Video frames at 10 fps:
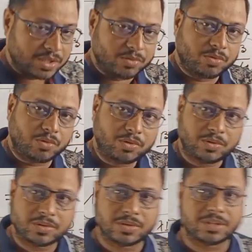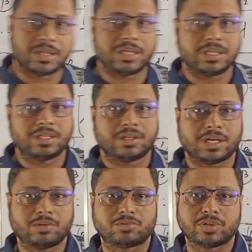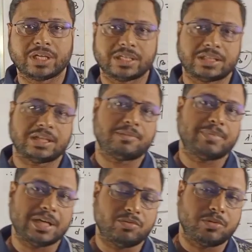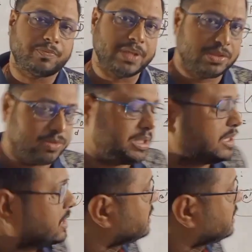you know the how to get the value of fringe width,